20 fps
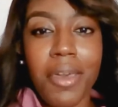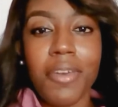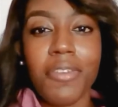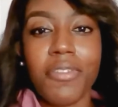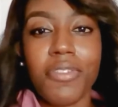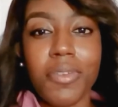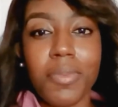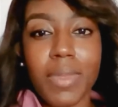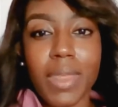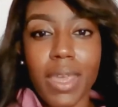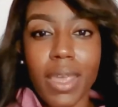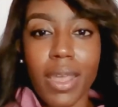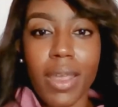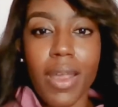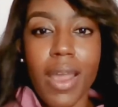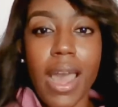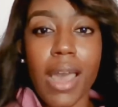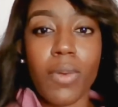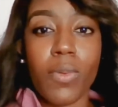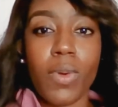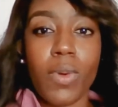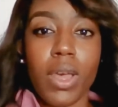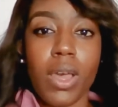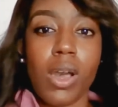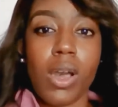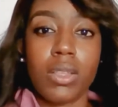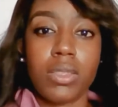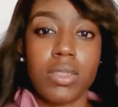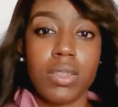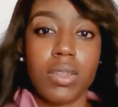From there, I went
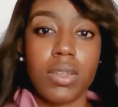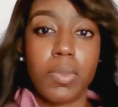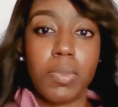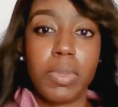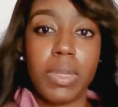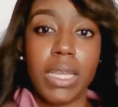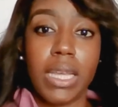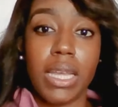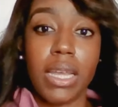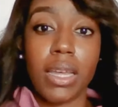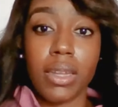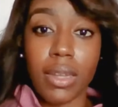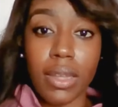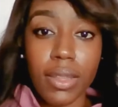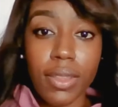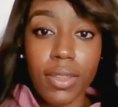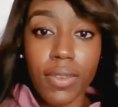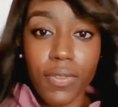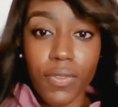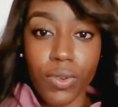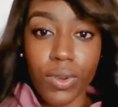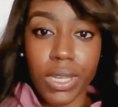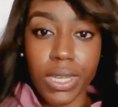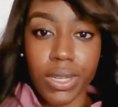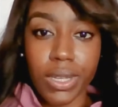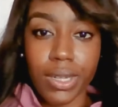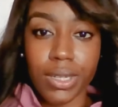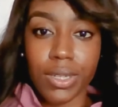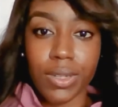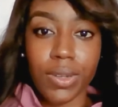on to complete another
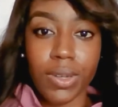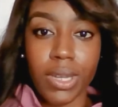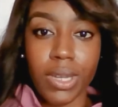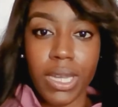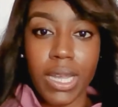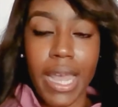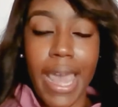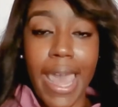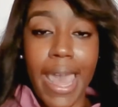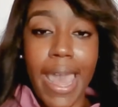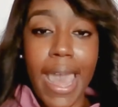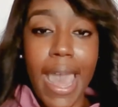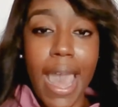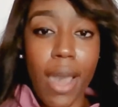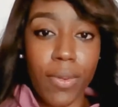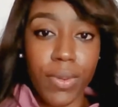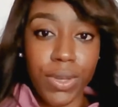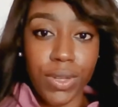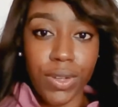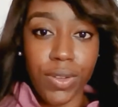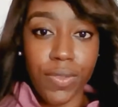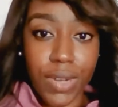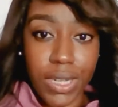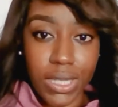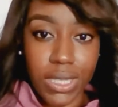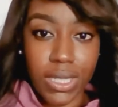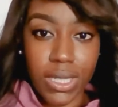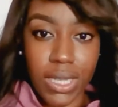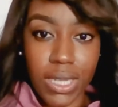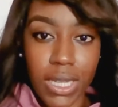4-year degree at Howard
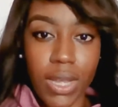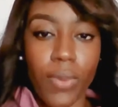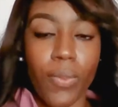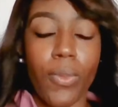University,